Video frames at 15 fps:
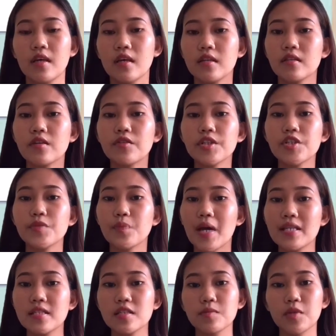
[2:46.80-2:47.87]
The
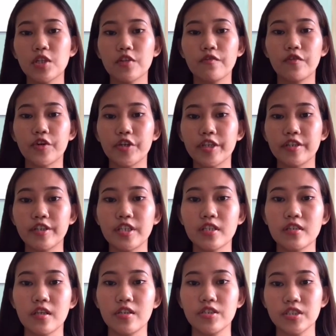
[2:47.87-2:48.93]
responsible for
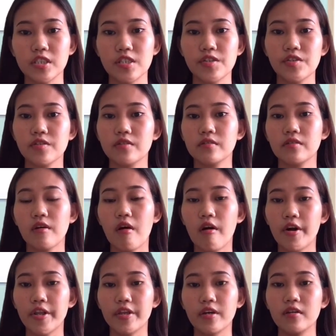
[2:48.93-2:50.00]
orientations or
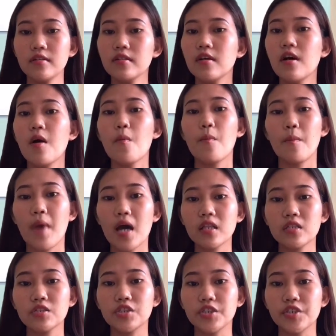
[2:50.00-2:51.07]
the
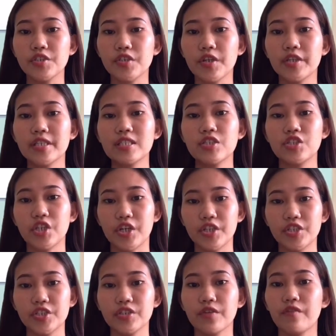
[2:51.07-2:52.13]
managers are in
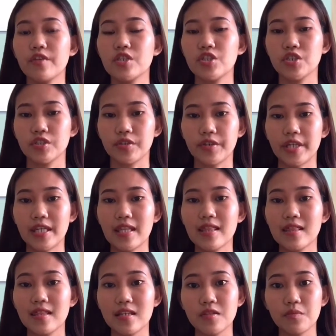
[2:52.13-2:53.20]
charge of ensuring
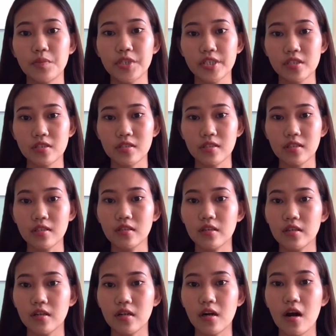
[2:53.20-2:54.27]
that personnel
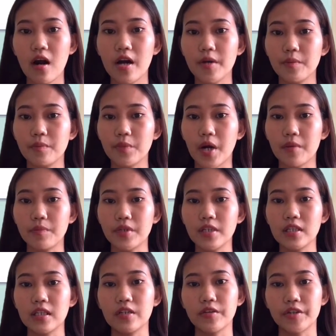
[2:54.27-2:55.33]
are
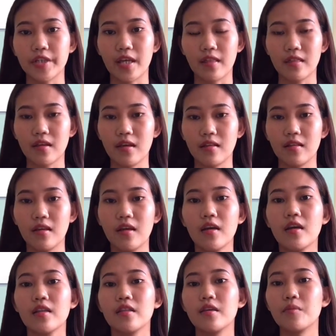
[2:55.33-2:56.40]
properly oriented.
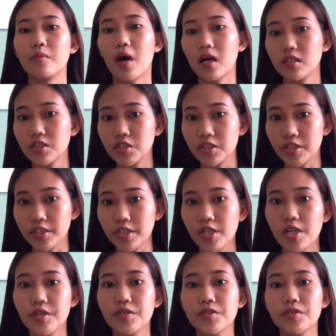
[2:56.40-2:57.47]
The manager,
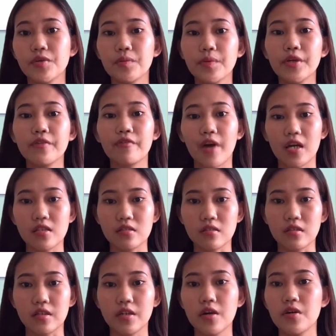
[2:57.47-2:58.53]

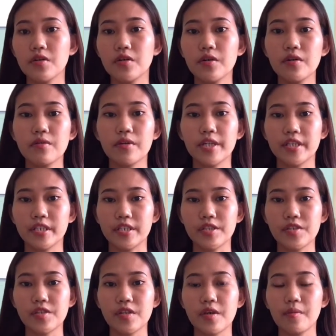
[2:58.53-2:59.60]
supervisor,
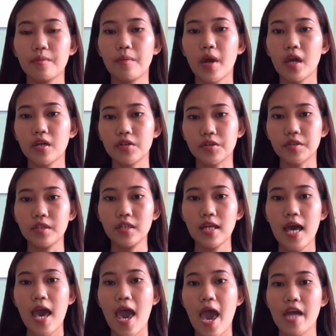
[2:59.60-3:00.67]
co-workers, payroll,
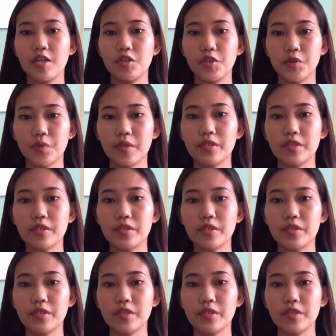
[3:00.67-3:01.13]
and human